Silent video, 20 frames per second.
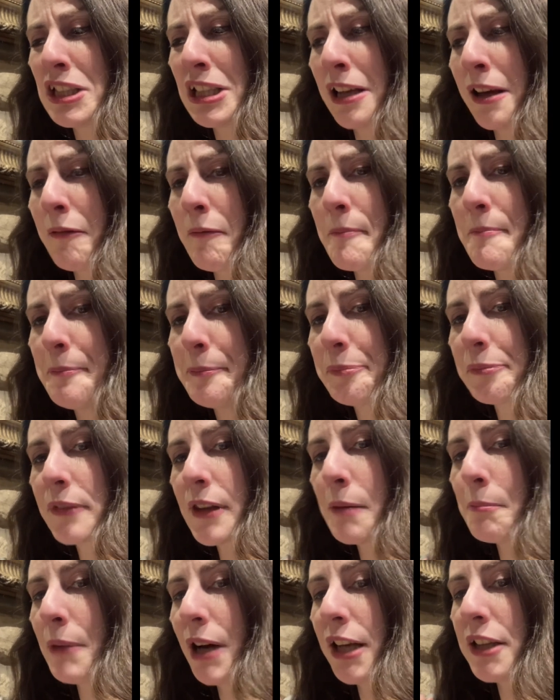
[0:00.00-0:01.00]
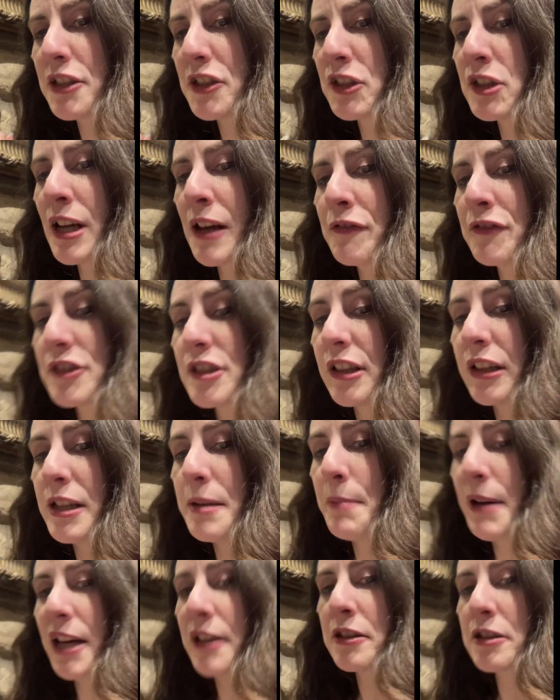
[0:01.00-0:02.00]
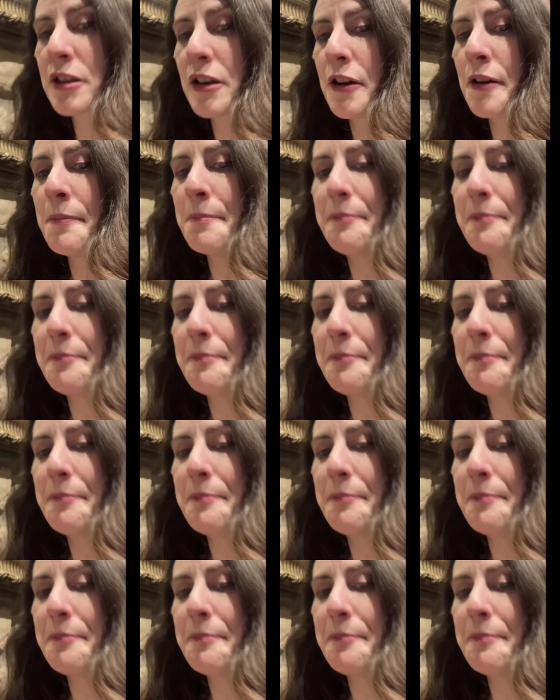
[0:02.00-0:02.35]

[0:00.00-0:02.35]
it. Mine is definitely better.